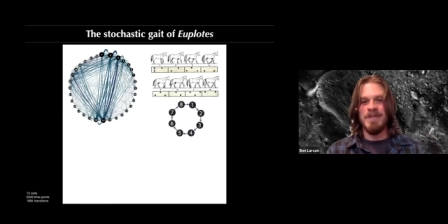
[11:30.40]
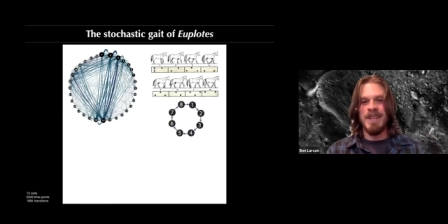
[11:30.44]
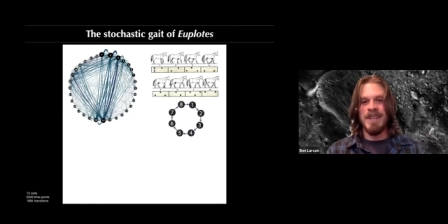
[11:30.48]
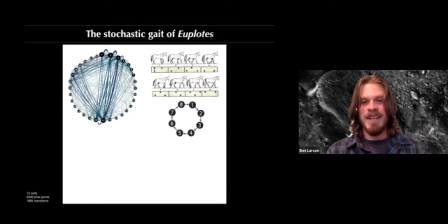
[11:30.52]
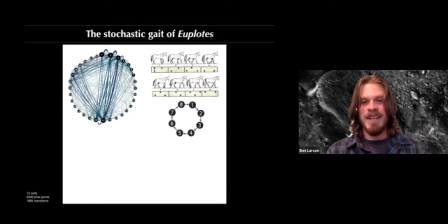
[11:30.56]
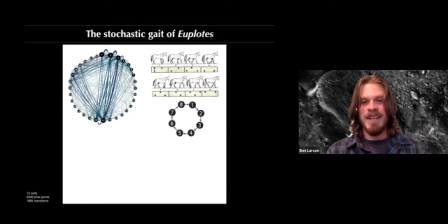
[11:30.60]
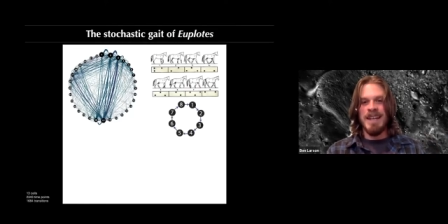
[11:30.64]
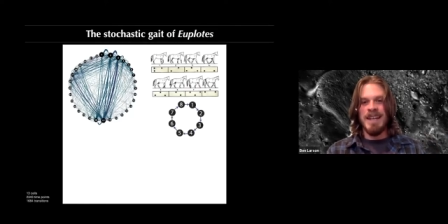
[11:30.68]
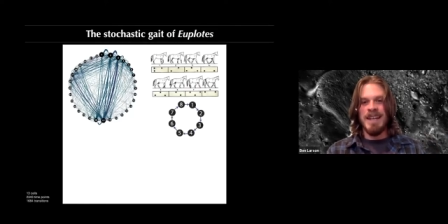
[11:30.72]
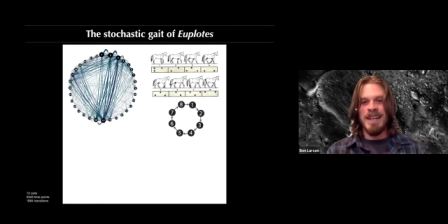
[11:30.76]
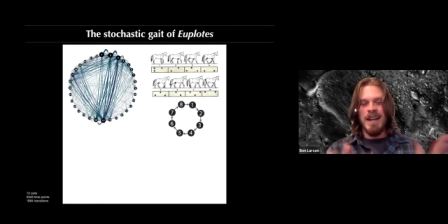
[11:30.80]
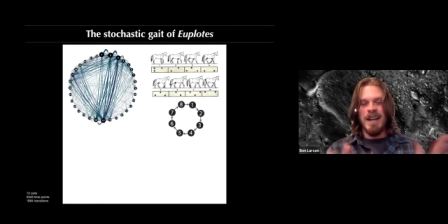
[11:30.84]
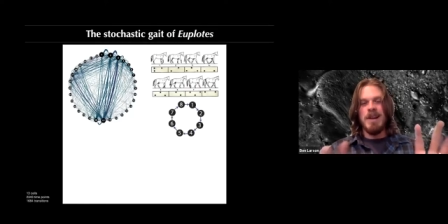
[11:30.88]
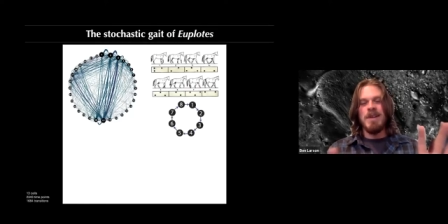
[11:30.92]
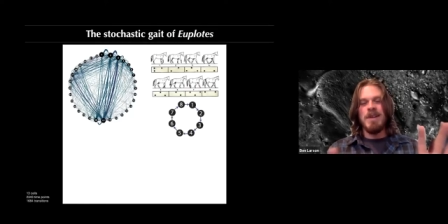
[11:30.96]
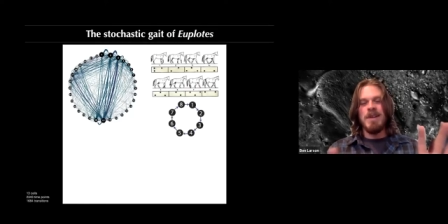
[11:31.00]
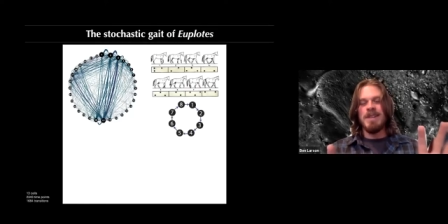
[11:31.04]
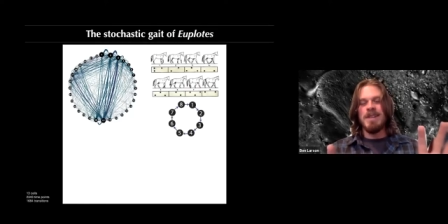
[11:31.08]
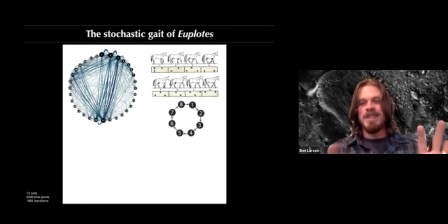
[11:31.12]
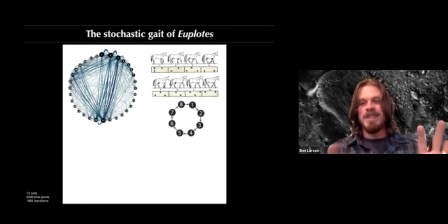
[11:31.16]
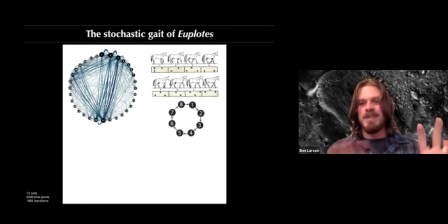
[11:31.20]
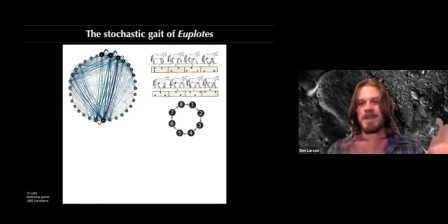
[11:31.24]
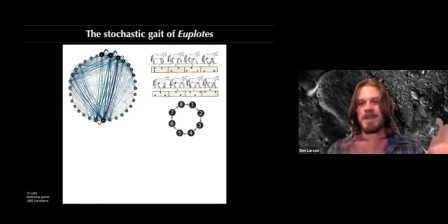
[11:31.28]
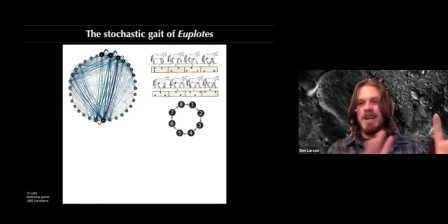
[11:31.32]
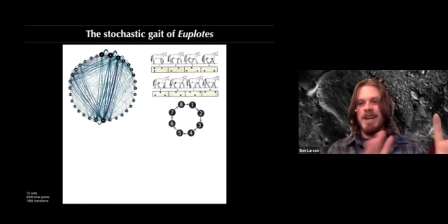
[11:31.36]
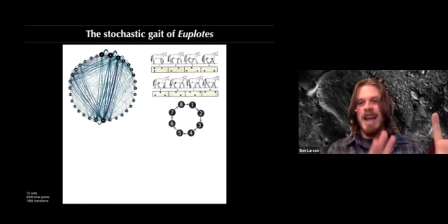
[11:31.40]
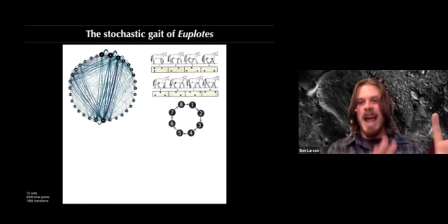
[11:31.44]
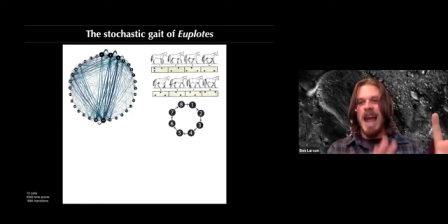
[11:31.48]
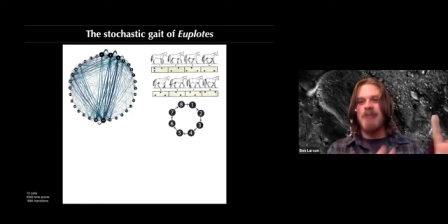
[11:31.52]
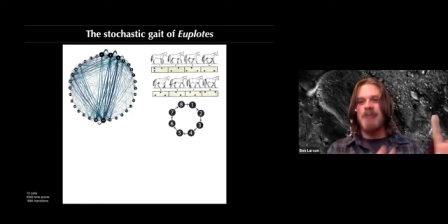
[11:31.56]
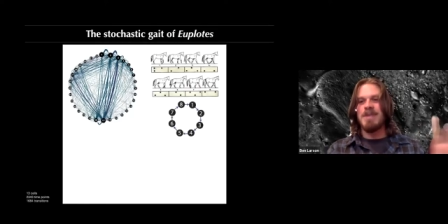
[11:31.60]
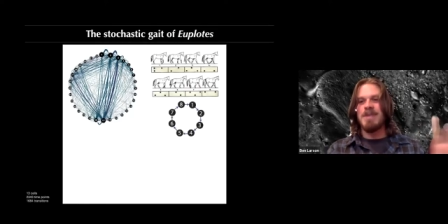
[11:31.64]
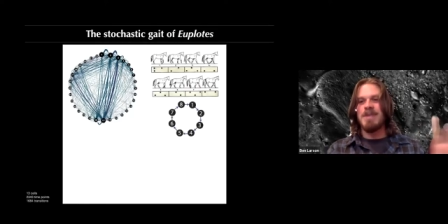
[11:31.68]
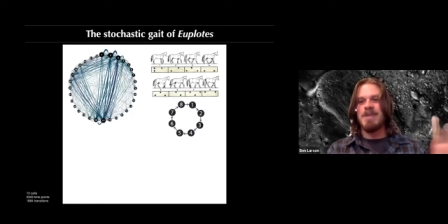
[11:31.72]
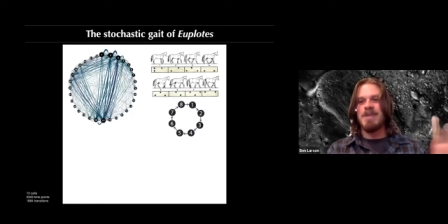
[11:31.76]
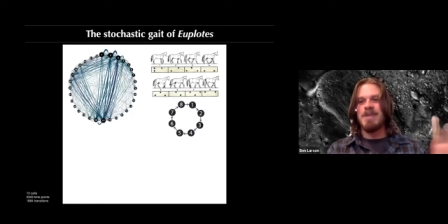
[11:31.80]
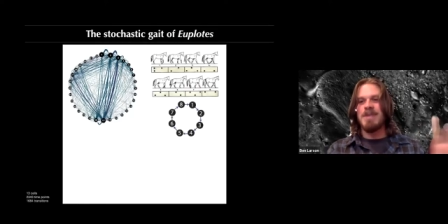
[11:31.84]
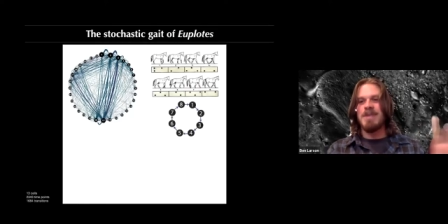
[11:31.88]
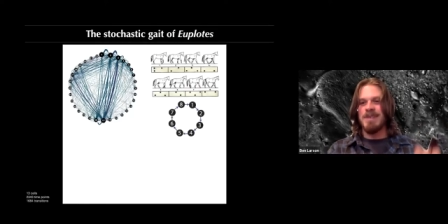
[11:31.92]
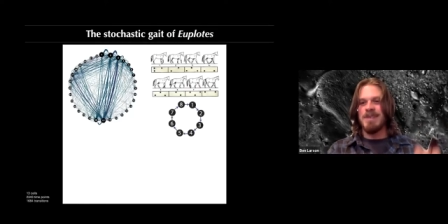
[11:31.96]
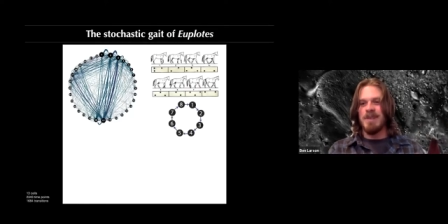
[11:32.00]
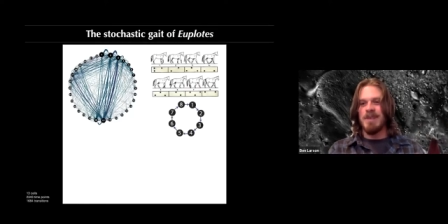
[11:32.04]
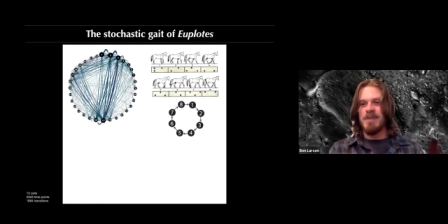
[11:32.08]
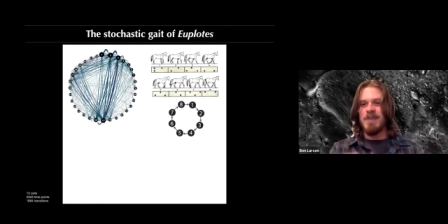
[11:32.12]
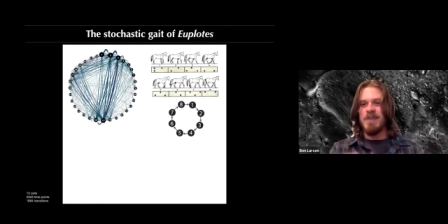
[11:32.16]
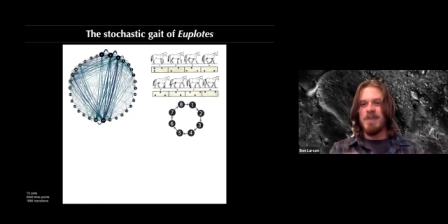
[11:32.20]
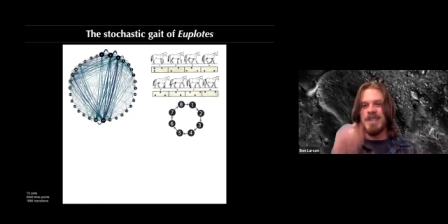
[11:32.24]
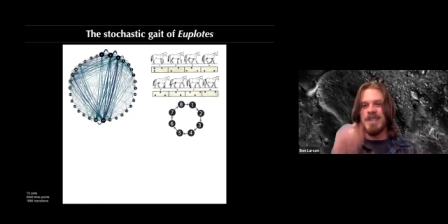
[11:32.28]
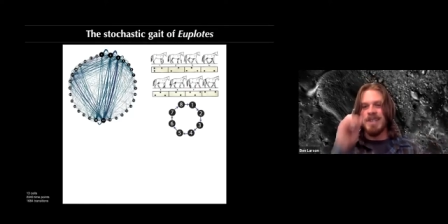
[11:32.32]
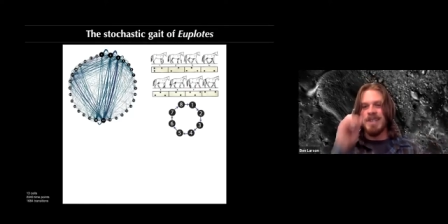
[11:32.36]
And I know this is a very abstract sort
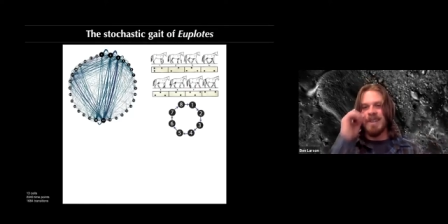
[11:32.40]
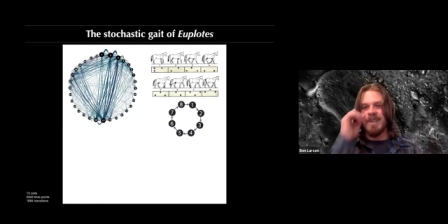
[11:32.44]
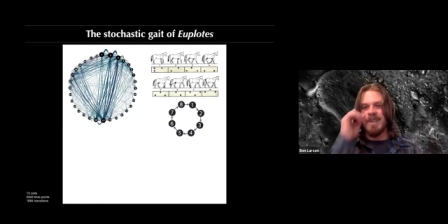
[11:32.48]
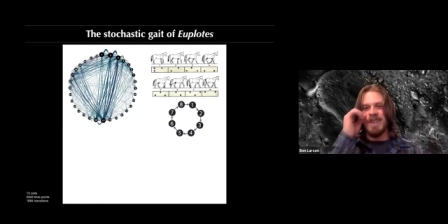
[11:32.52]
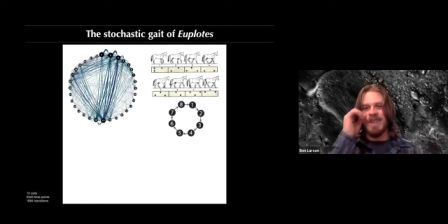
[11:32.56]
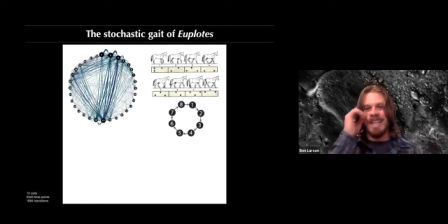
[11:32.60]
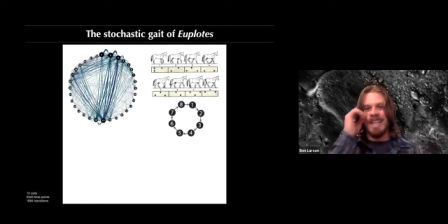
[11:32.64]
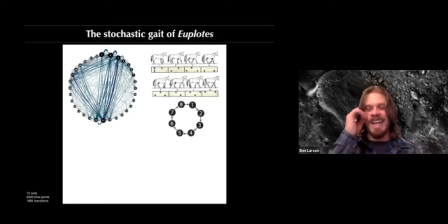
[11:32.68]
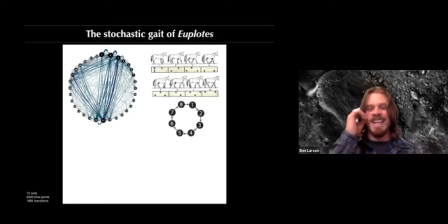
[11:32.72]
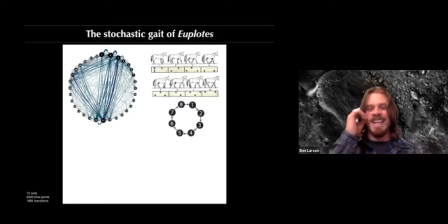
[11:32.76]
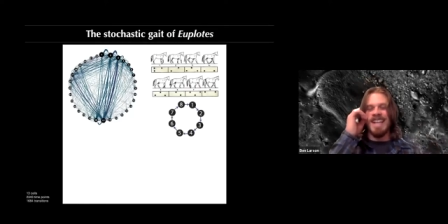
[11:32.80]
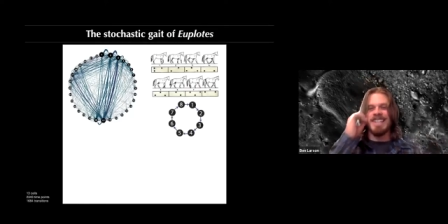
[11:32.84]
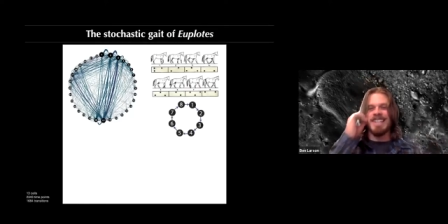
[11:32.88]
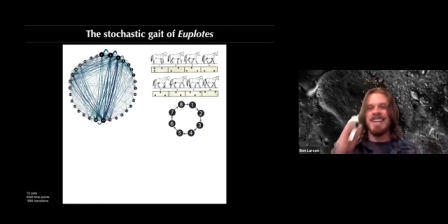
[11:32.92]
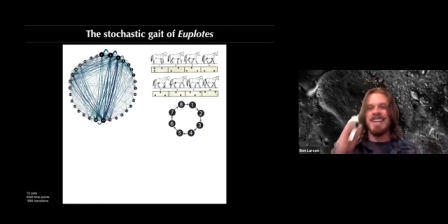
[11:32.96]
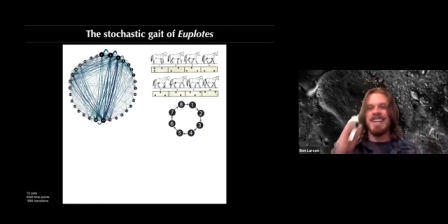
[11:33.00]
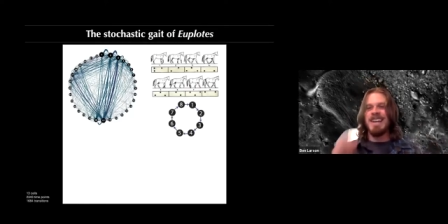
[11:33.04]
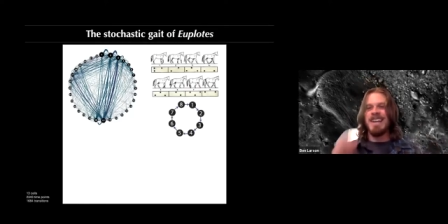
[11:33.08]
of picture of a gait.